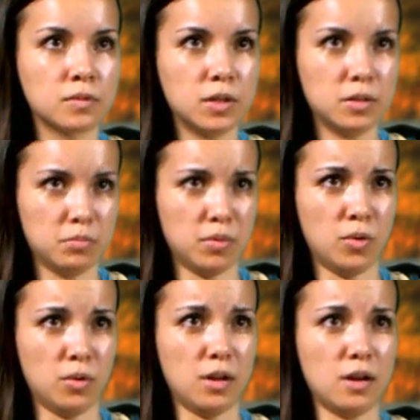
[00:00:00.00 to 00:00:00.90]
What
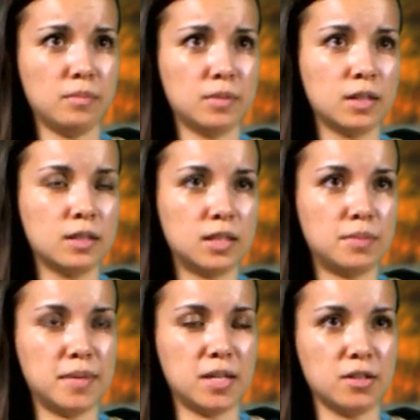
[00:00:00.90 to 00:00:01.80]
pole arms?
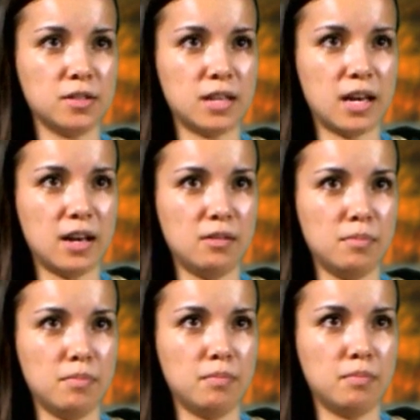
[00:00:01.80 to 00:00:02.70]
Spears,
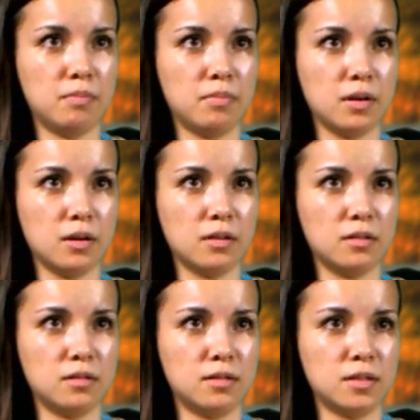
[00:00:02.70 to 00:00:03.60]

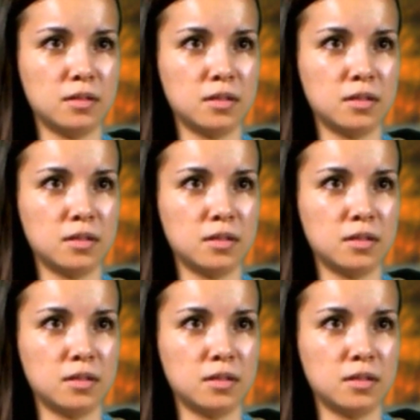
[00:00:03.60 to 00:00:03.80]
halberds.